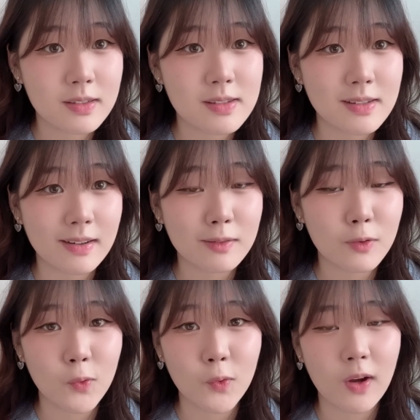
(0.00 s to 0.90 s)
stick
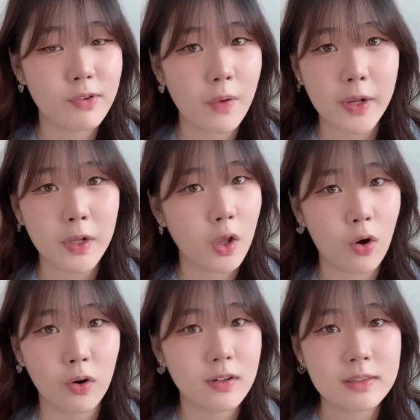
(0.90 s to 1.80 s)
to a very
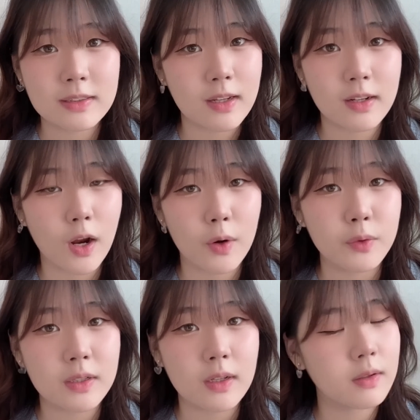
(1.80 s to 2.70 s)
long skincare
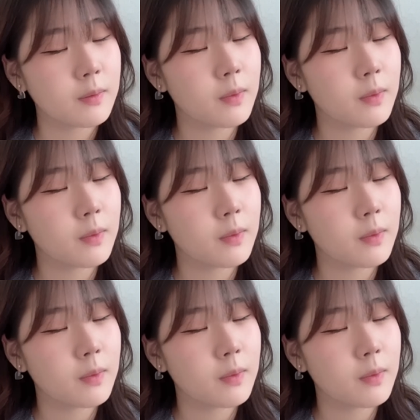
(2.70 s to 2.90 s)
routine.